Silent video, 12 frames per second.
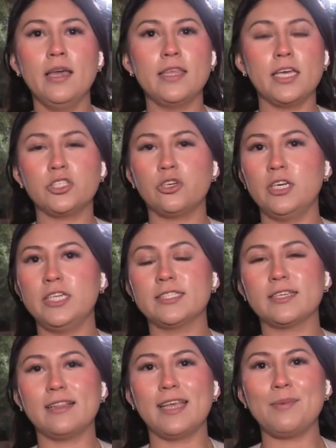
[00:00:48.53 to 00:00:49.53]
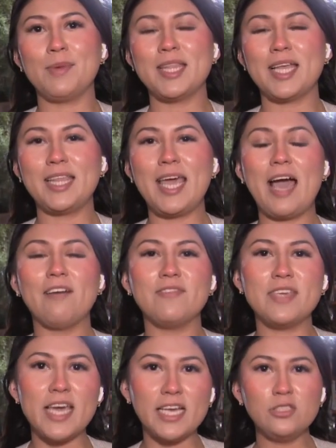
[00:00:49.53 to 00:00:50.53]
The attorneys claiming that they have
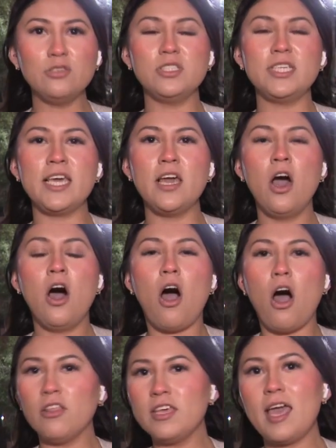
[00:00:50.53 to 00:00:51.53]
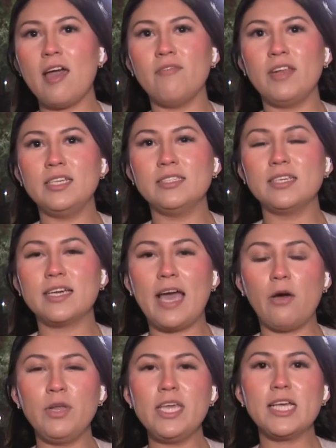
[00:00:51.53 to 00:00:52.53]
yet to see all the evidence the
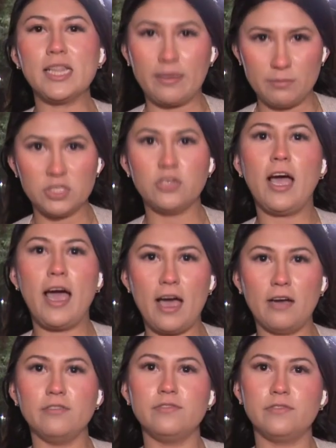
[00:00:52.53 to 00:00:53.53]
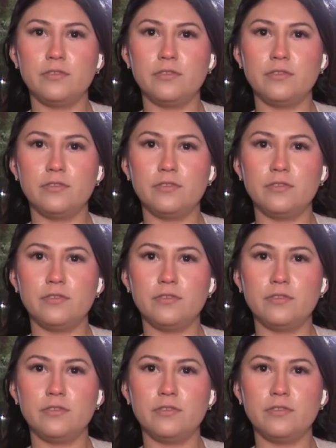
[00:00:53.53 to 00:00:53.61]
county claims to have.